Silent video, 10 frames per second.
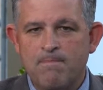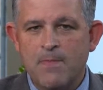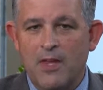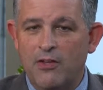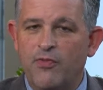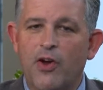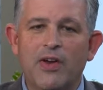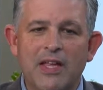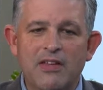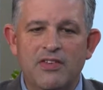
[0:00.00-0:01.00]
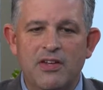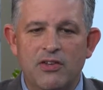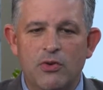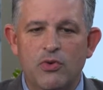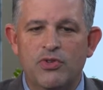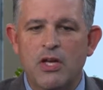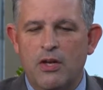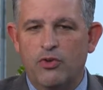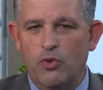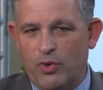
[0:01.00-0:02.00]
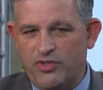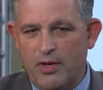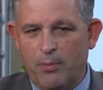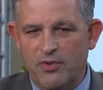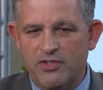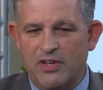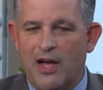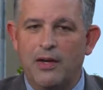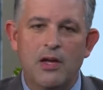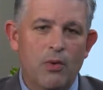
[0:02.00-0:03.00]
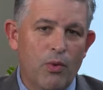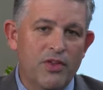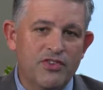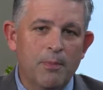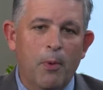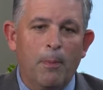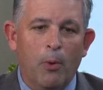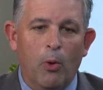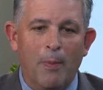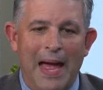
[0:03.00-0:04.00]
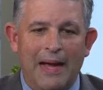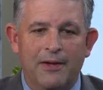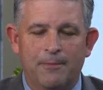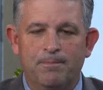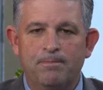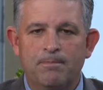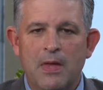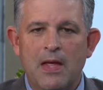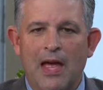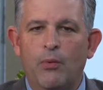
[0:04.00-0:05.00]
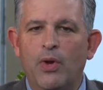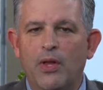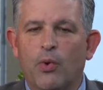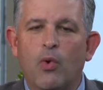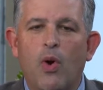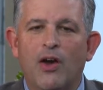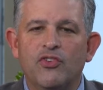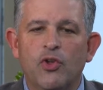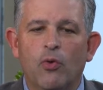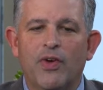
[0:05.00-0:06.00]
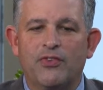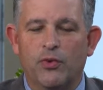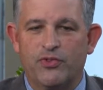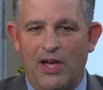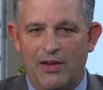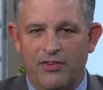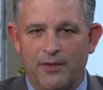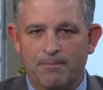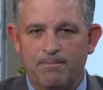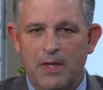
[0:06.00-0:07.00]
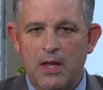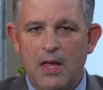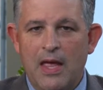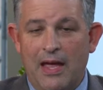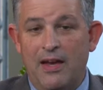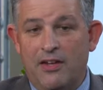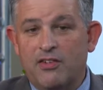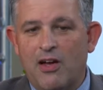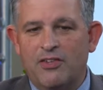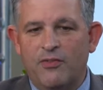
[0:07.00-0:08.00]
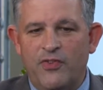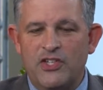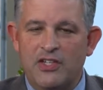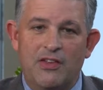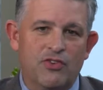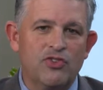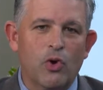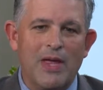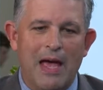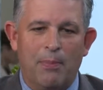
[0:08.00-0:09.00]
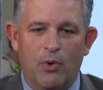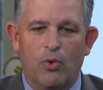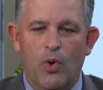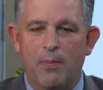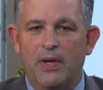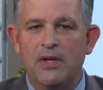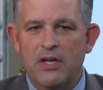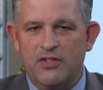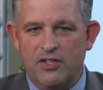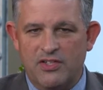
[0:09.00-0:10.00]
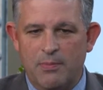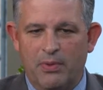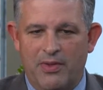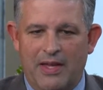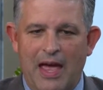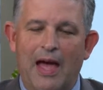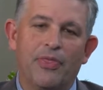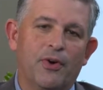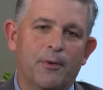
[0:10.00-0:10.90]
It's very easy to use due to a simple design with a simple pullback, and really requires no vessel sizing. And it is cost efficient as there's no capital equipment, just simply the catheter.